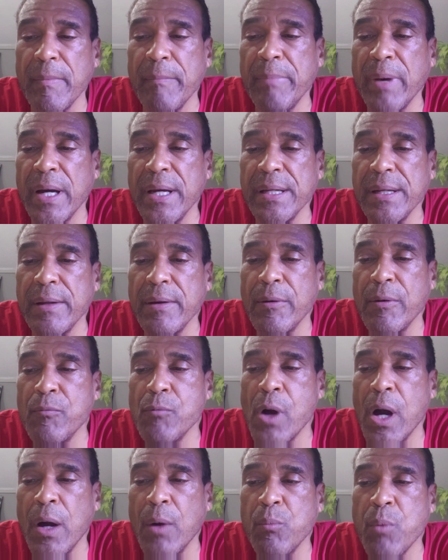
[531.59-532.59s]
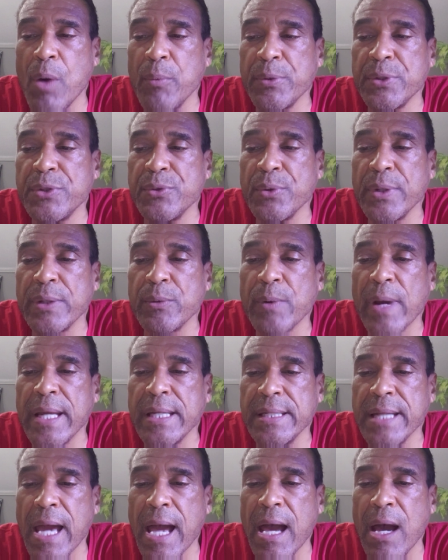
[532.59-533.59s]
but uh, what we're doing
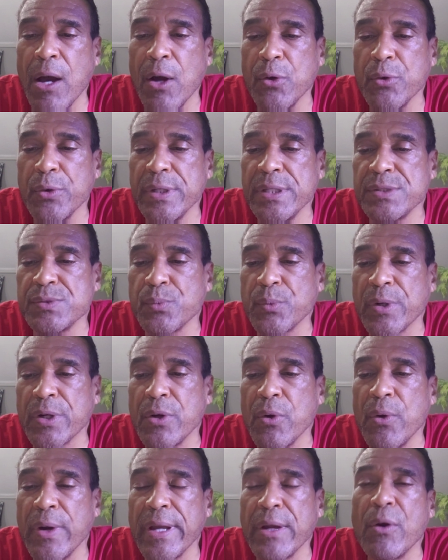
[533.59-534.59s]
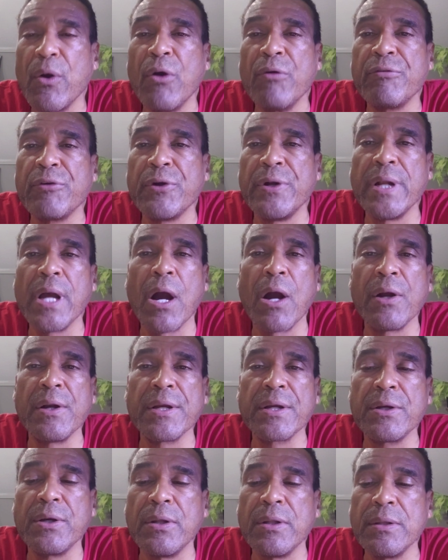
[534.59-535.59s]
right now is we're going over an
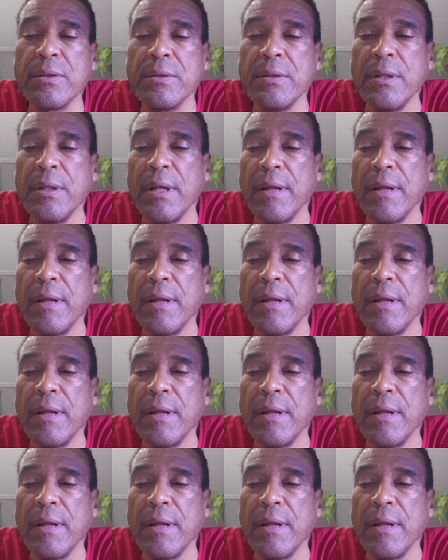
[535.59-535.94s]
article